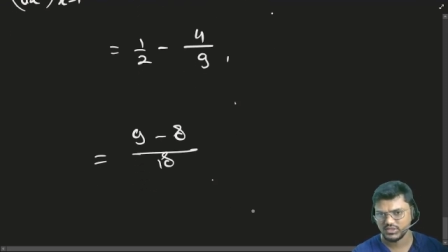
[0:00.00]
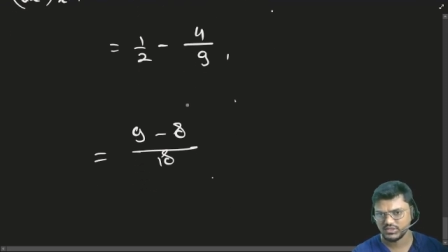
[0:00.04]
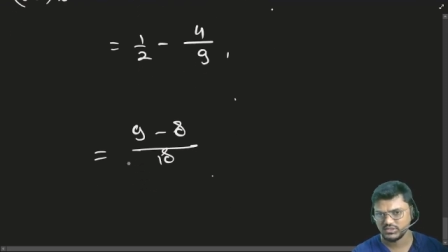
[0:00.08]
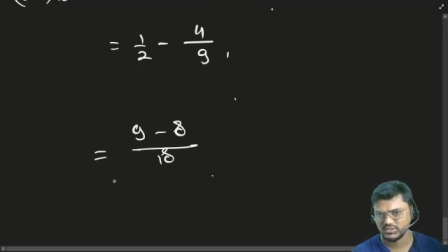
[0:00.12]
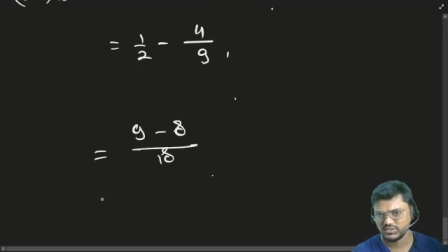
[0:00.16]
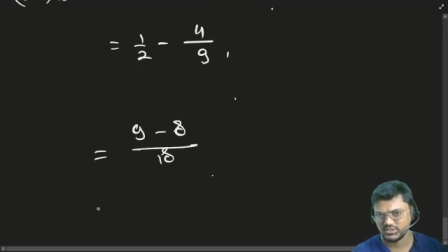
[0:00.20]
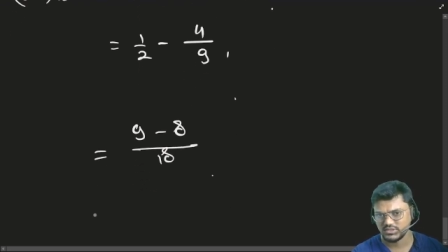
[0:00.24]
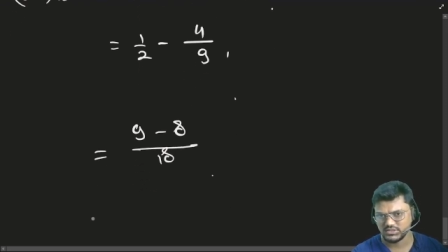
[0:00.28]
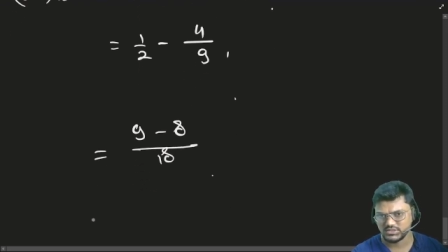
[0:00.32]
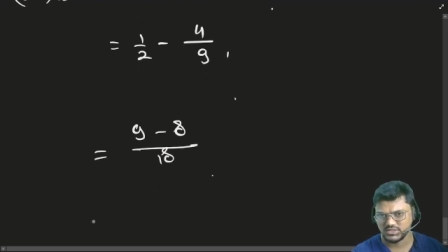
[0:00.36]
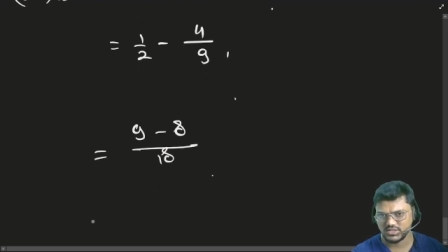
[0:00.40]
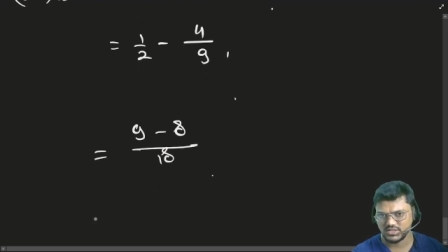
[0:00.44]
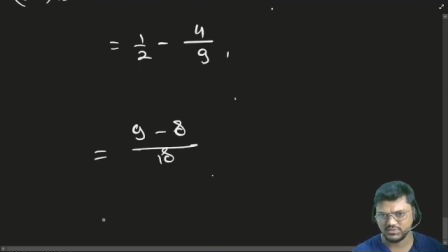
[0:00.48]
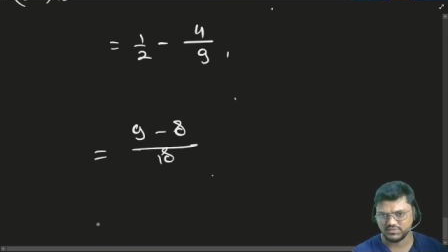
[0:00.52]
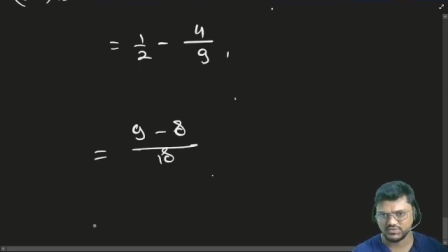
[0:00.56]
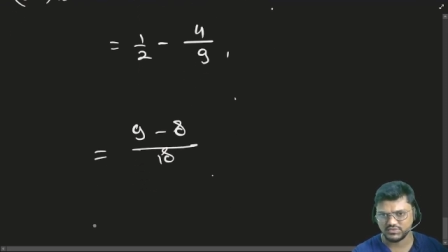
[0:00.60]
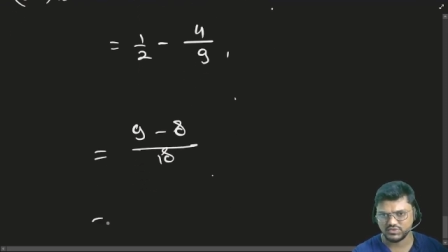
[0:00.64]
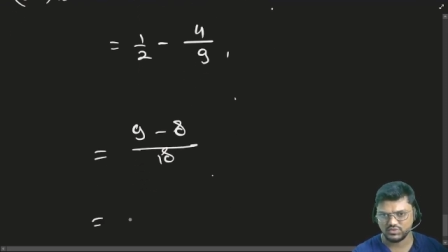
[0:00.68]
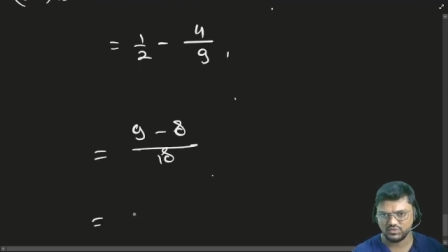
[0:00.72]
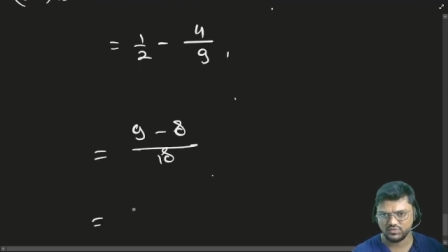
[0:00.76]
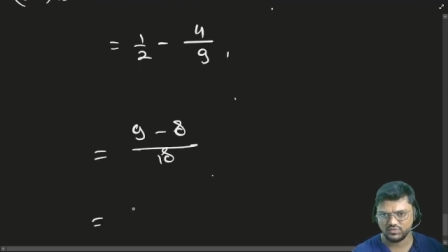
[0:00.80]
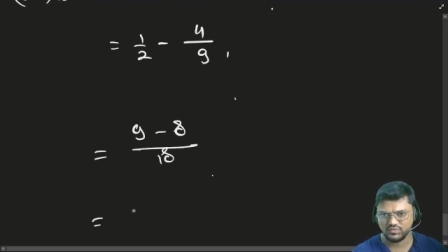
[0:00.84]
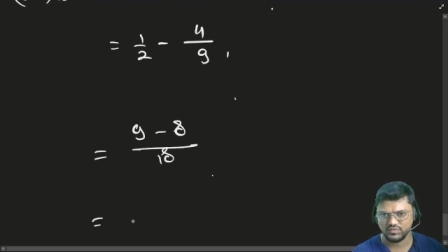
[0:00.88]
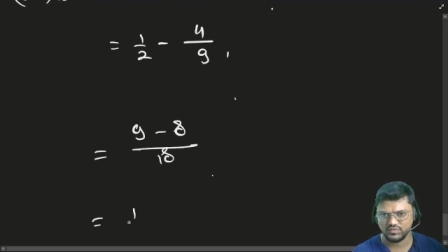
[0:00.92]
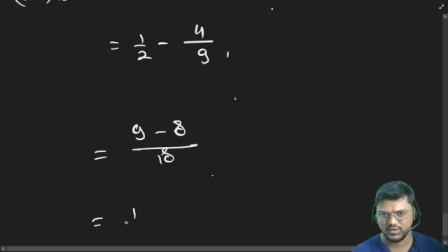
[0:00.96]
This gives
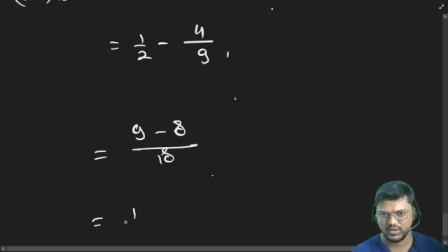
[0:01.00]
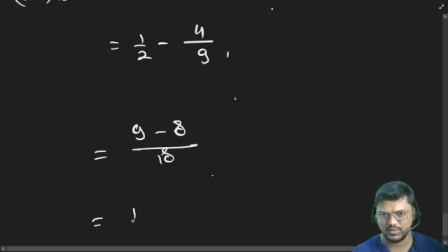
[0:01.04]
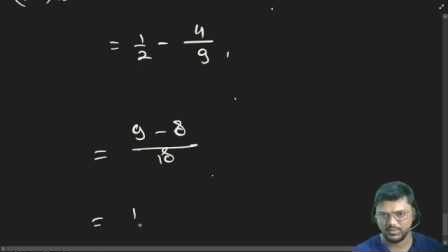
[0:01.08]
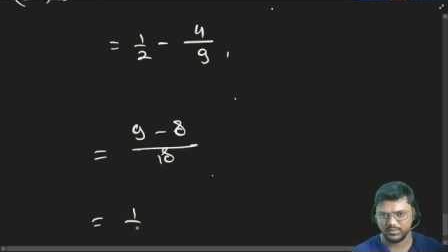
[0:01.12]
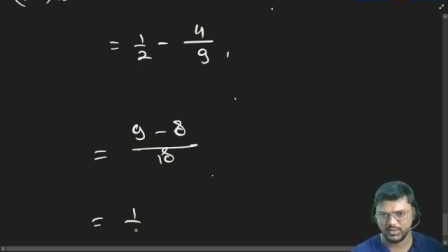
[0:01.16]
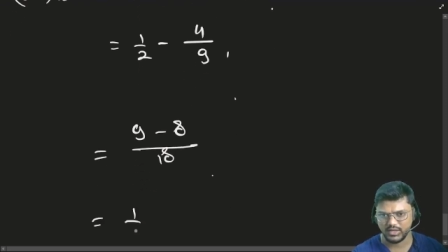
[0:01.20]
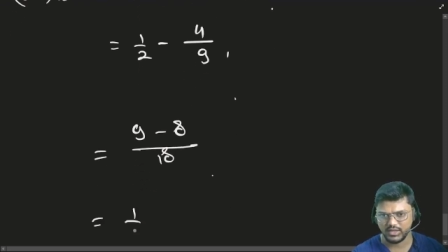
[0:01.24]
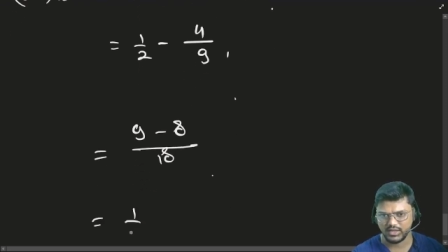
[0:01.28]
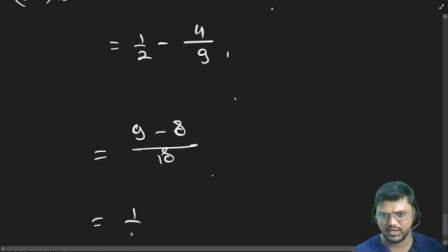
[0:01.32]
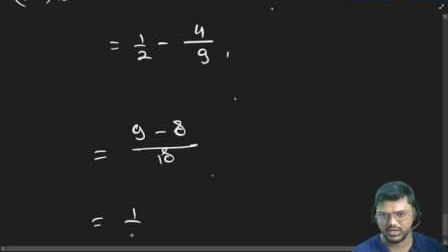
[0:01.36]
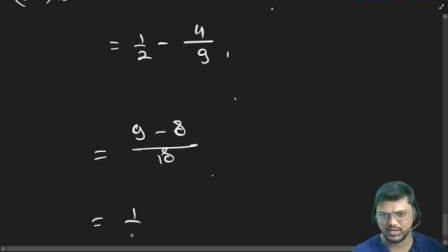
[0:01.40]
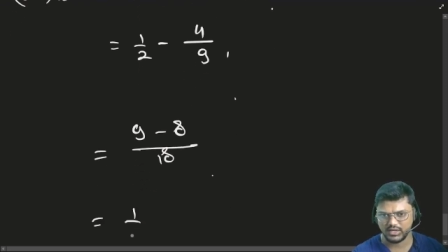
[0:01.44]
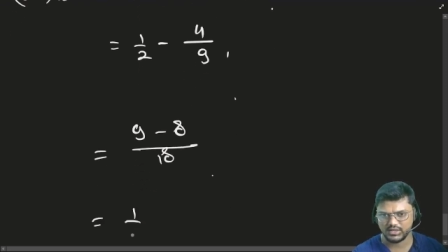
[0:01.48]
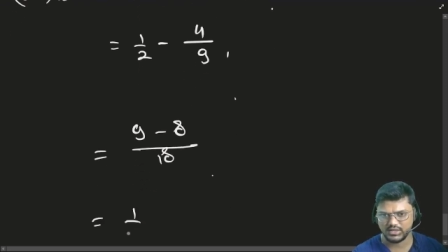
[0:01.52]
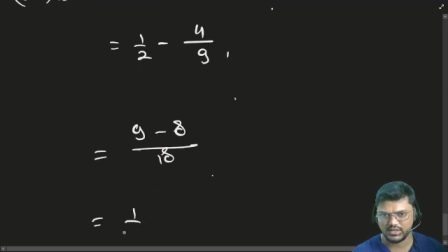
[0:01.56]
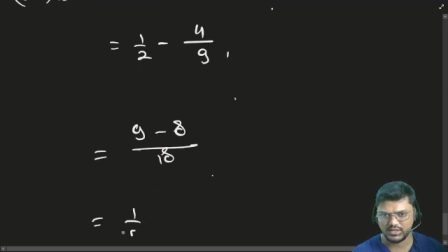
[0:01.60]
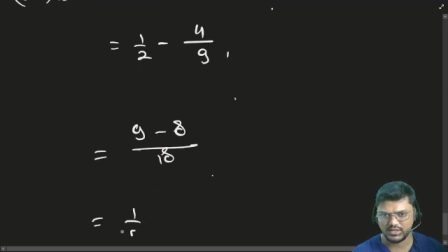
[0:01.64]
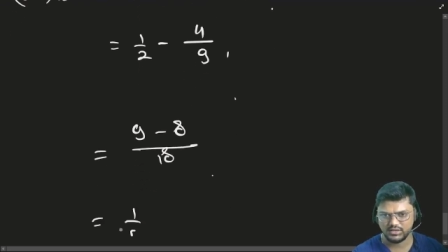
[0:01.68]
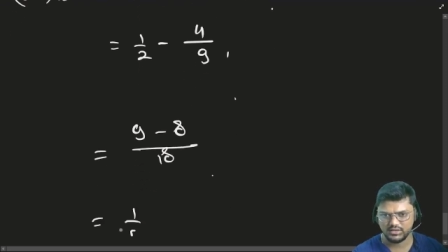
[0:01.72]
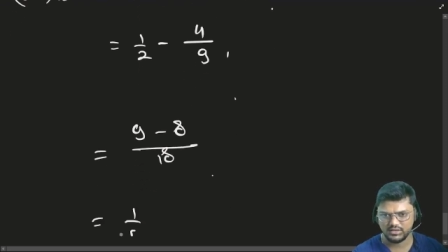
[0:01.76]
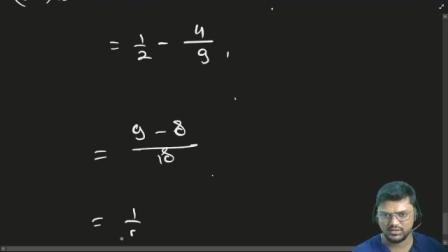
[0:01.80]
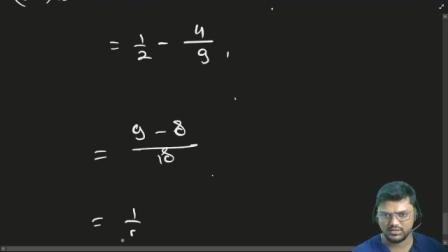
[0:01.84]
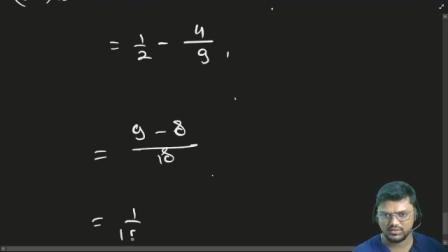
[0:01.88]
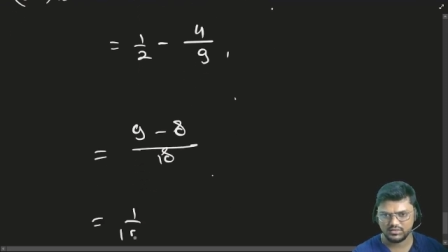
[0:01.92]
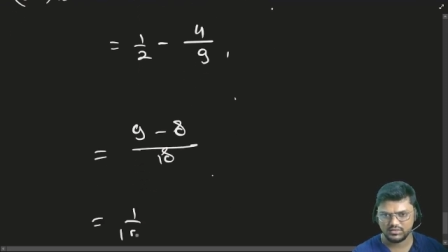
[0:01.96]
you 1 by
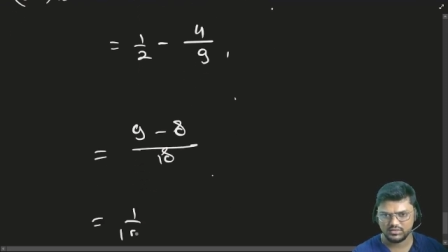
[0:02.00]
18,